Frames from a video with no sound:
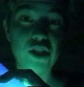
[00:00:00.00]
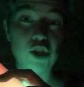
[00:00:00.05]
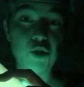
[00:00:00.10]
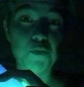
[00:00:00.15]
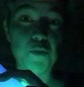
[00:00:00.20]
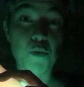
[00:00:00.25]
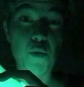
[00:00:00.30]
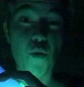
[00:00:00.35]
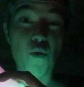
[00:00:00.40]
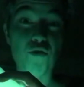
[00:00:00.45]

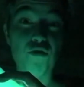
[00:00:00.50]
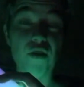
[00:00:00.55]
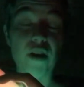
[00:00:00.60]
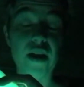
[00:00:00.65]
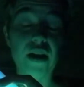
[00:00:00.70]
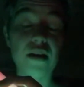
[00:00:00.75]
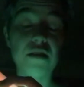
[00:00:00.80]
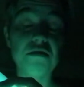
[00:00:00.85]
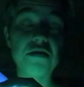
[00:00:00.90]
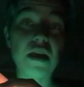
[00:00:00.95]
Super Bowl
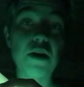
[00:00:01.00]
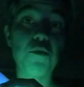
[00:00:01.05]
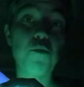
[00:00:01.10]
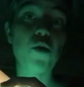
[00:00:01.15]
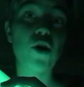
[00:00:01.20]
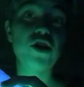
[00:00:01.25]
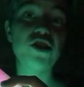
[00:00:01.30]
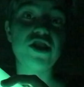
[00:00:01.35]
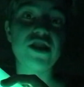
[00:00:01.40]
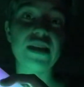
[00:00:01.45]
ring. They
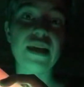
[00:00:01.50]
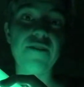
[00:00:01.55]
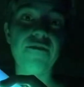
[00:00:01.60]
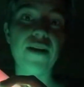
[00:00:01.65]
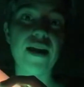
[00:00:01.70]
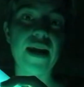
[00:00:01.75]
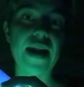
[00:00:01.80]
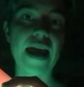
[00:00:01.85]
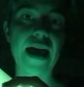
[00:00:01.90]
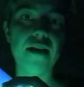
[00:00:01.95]
weren't just
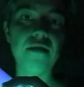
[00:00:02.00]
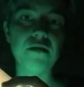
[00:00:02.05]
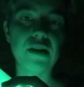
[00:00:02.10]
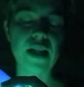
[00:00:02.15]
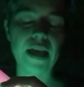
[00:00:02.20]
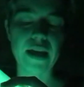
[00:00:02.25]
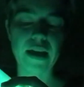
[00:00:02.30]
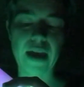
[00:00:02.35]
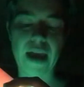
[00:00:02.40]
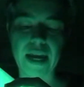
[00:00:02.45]
giving it out,
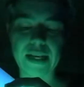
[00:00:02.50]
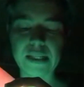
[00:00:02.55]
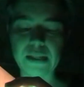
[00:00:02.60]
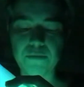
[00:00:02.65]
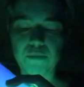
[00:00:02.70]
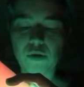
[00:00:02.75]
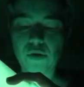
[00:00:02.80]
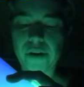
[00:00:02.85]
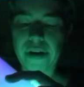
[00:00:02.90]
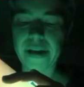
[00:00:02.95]
like, as an
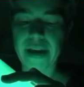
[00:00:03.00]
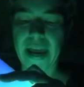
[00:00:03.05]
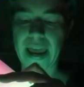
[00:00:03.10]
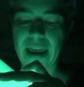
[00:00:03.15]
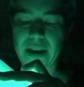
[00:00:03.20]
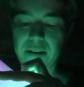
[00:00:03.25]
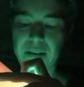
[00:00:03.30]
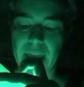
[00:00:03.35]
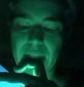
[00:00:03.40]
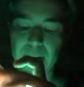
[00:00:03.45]
employee.
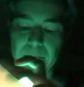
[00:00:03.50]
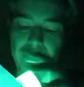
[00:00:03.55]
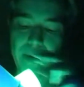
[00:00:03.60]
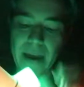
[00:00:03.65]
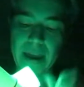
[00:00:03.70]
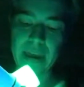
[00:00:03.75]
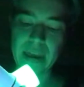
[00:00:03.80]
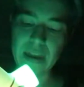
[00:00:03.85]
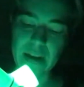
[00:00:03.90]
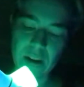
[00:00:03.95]
I had to
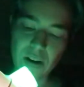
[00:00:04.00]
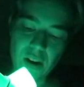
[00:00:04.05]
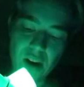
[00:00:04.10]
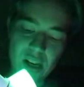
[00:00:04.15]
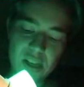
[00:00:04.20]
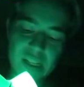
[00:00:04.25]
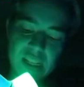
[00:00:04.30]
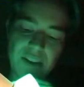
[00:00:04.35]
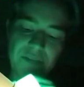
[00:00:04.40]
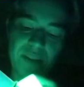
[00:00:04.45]
buy it, and it
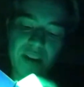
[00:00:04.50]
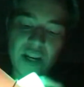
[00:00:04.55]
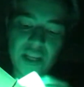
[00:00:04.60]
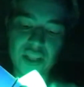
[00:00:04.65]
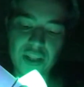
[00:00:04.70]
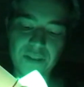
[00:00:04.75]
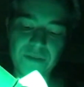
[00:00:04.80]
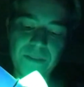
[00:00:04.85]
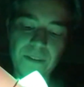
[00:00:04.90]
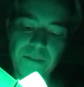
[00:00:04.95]
cost
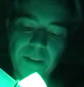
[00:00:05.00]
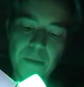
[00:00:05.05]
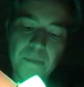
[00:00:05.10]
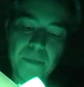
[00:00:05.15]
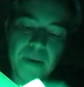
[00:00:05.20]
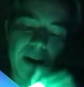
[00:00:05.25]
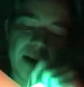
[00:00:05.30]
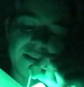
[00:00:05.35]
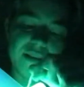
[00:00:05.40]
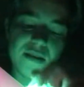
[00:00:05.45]

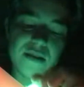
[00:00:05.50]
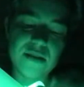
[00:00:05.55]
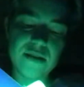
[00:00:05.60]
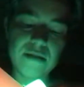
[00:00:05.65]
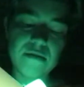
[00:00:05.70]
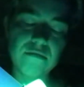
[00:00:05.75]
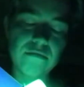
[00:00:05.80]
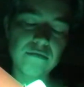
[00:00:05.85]
$750.